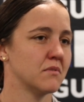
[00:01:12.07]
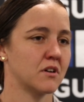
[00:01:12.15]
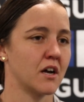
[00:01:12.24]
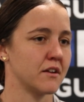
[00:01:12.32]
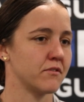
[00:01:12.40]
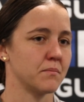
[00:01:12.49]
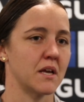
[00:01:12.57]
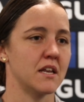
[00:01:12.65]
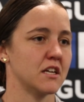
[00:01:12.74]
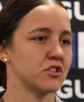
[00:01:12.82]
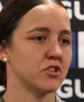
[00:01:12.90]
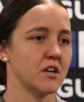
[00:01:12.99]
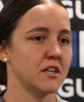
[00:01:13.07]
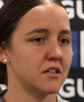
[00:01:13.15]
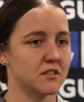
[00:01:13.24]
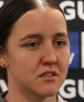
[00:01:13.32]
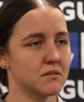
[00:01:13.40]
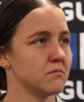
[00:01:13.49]
kind of from that next training,
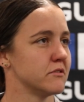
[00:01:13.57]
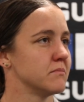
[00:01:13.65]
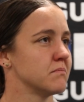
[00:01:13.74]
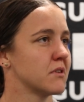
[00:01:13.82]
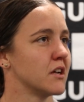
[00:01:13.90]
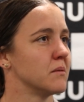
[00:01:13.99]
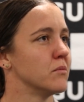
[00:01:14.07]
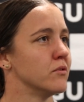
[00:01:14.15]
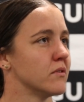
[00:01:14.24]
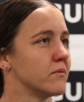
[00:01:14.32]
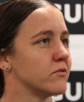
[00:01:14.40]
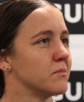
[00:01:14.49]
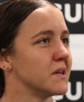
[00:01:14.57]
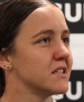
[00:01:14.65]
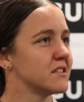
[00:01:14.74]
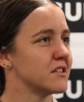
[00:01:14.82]
we kind of move on from it.